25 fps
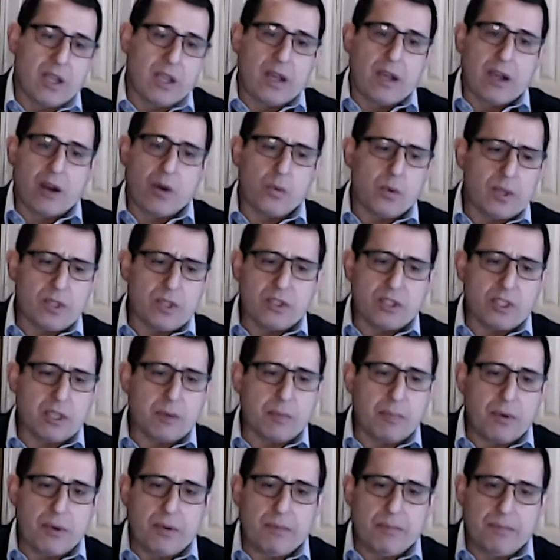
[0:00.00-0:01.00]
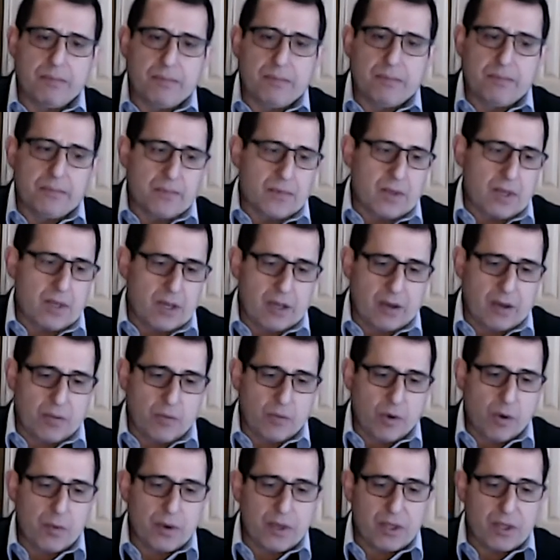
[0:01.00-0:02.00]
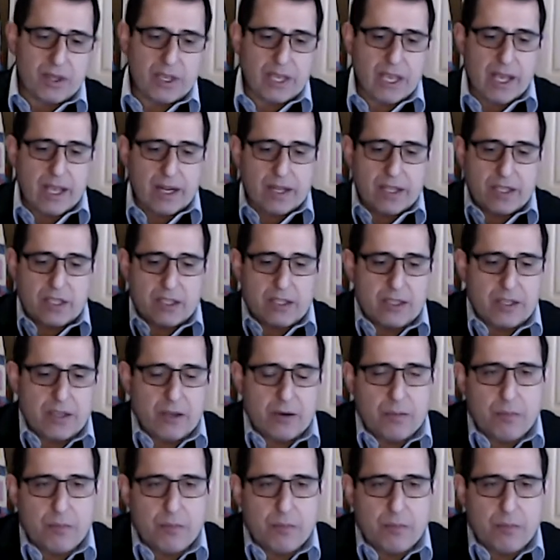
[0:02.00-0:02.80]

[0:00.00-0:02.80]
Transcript: are real simple. What we look at is,